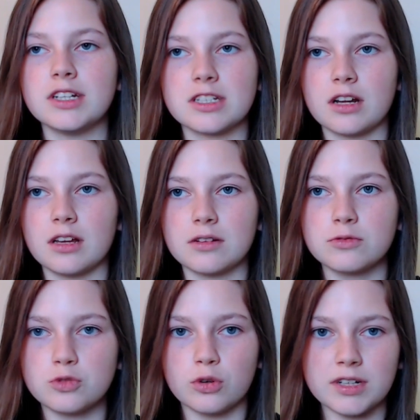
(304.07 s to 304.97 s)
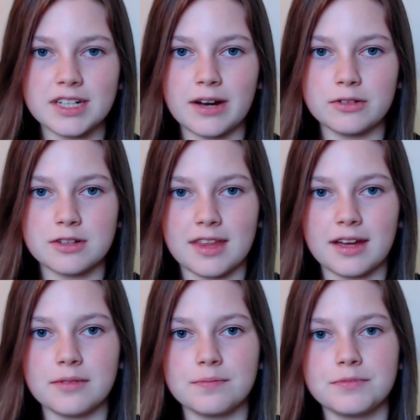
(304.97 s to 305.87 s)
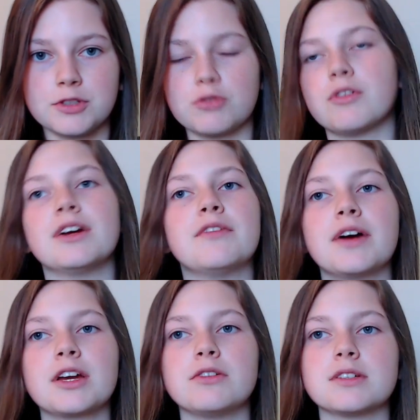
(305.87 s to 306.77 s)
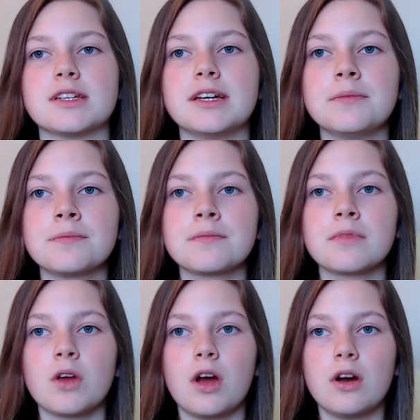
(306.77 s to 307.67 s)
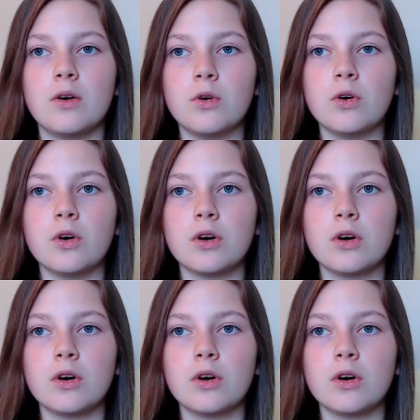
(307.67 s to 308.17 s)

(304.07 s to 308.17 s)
to like draw it down to that degree of accuracy, or